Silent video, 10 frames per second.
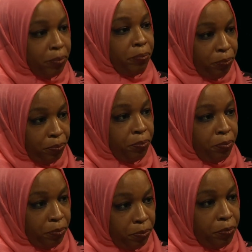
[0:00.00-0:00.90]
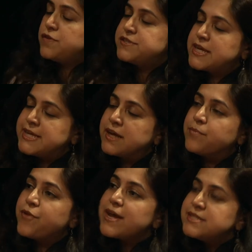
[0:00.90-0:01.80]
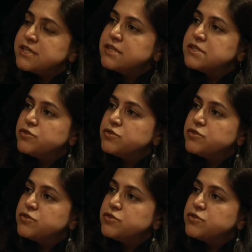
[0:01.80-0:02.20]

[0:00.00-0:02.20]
And is this is sort of setting a precedence,